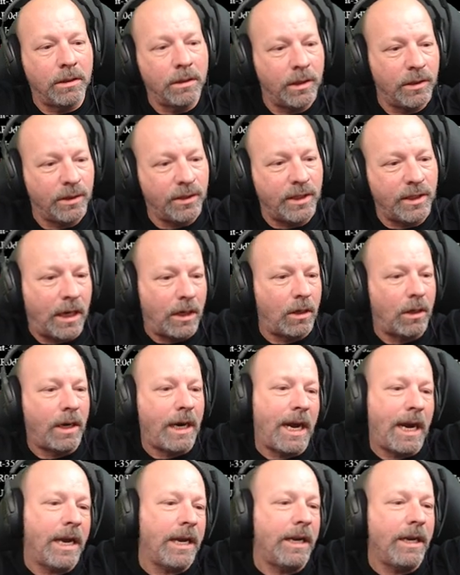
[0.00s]
the center
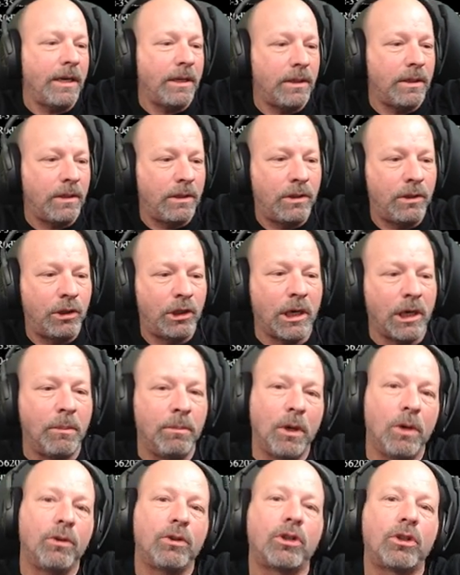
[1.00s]
hanging
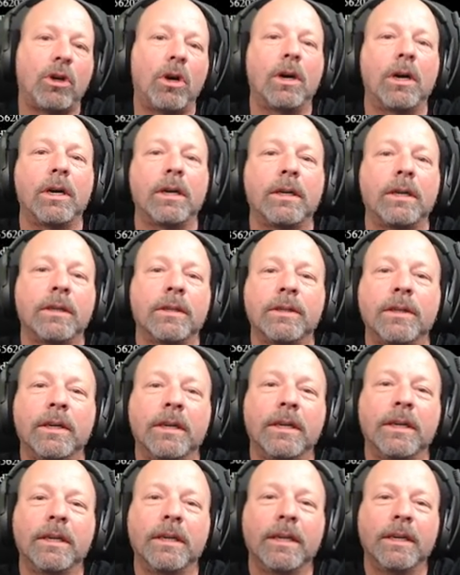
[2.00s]
jumbotrons
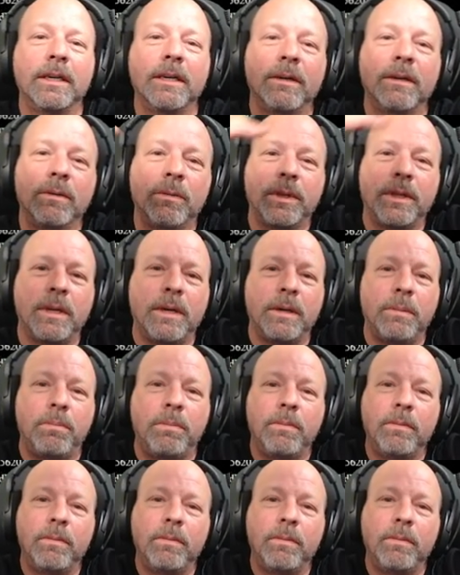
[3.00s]
with the